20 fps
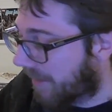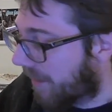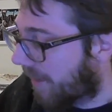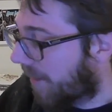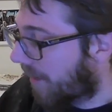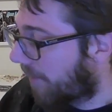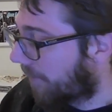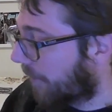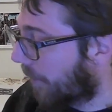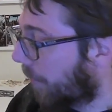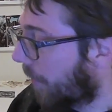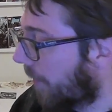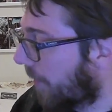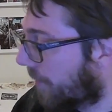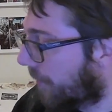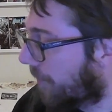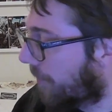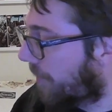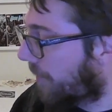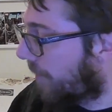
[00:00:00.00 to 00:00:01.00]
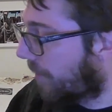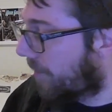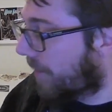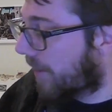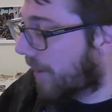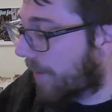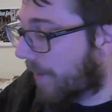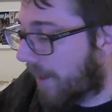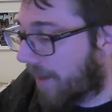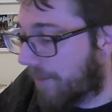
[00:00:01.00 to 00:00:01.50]
The Wizard
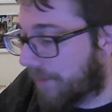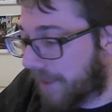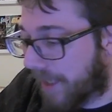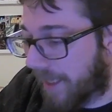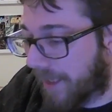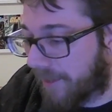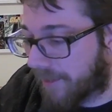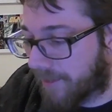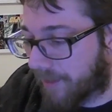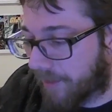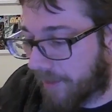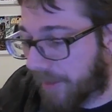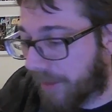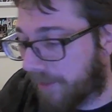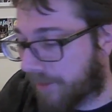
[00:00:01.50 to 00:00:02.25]
studio outtake is on here.